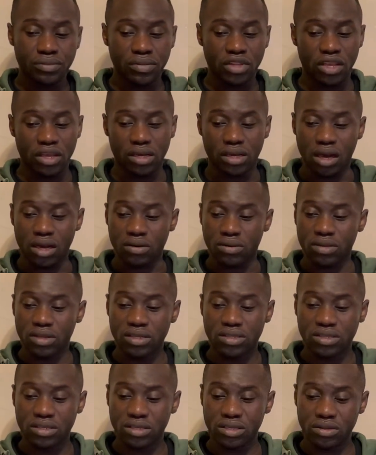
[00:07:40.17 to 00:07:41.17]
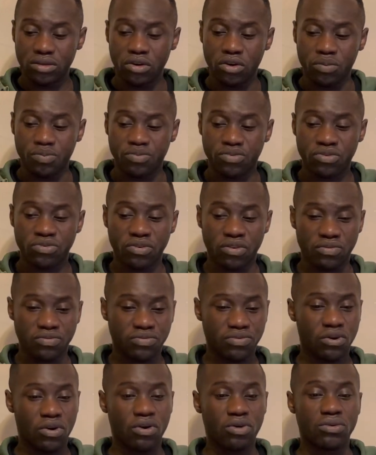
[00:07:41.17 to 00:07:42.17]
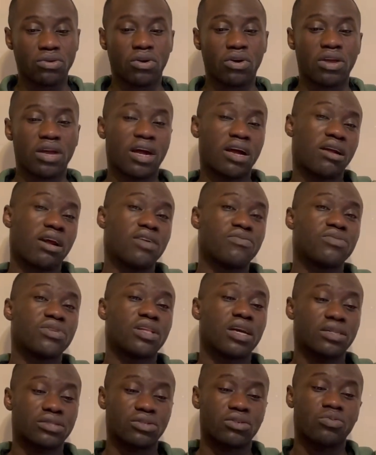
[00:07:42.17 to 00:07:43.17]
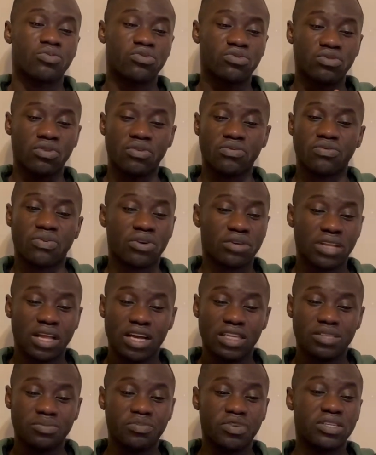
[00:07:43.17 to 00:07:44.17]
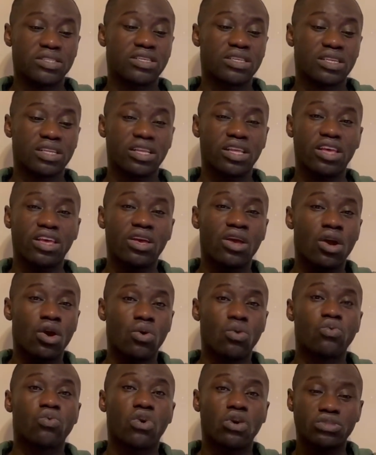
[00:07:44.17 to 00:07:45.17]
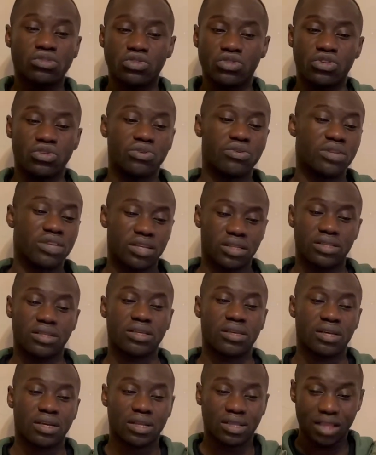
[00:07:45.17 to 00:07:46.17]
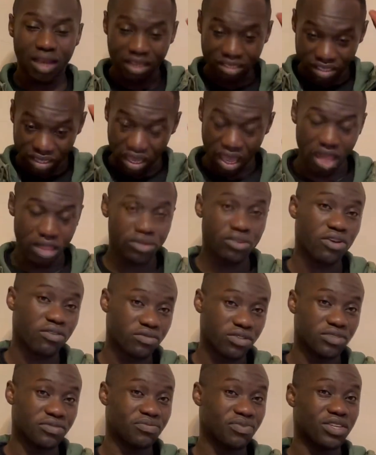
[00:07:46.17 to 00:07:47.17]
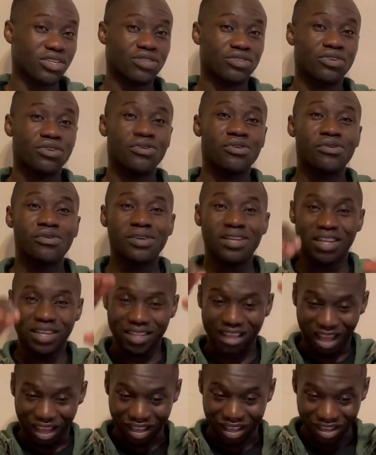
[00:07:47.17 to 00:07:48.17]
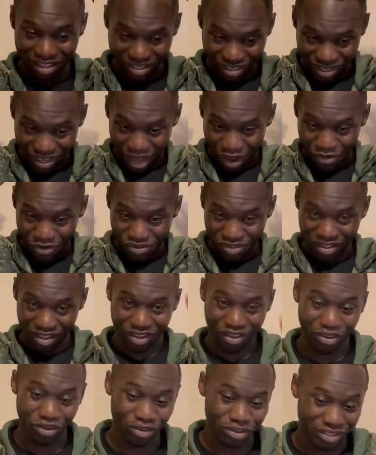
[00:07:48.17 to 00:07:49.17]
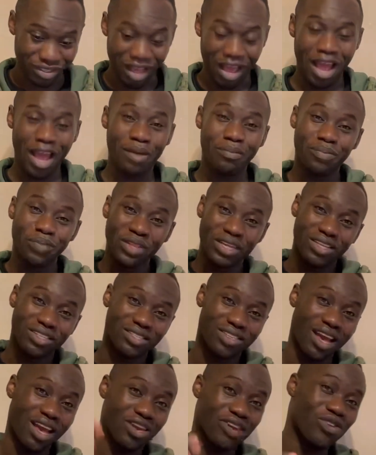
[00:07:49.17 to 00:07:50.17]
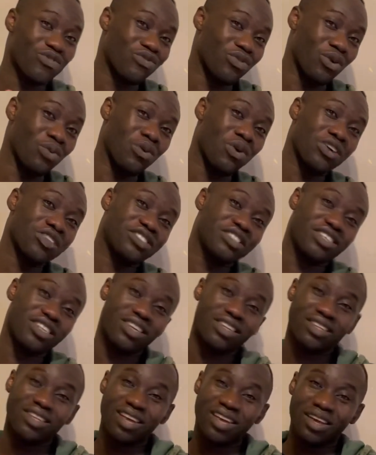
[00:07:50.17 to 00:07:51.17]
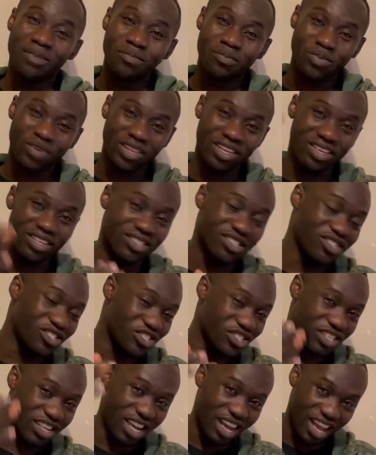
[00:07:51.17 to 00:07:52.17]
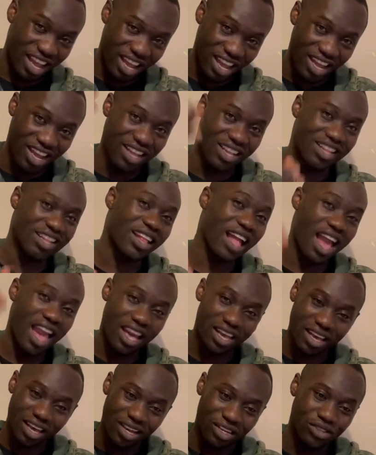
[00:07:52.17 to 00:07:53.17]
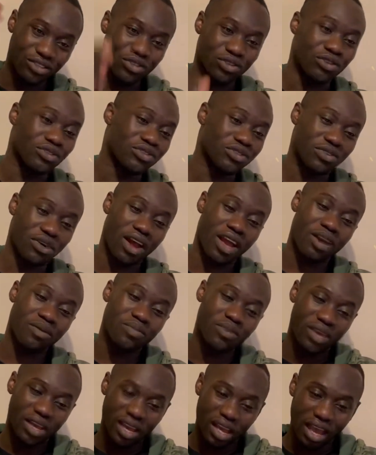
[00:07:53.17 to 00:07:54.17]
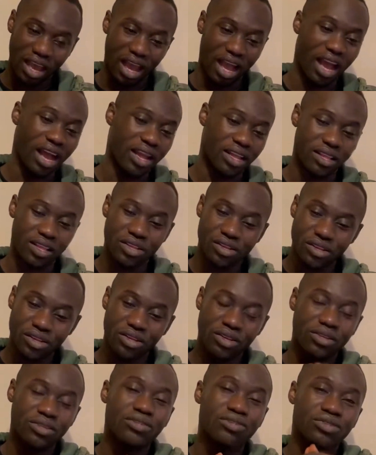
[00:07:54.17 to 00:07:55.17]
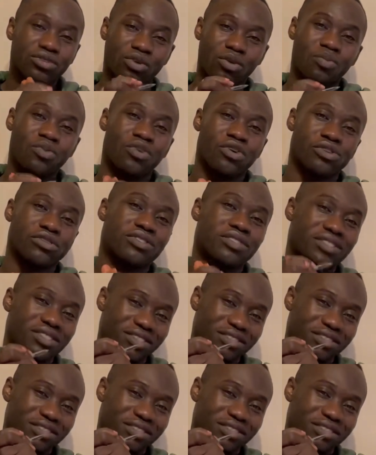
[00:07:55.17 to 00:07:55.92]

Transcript: in calculating your proof of fund or in arriving at your proof of fund, that's basically what you need. That's the end of the video. Like I said, I won't take your time. Thank you for watching. Please share, like, subscribe, and support.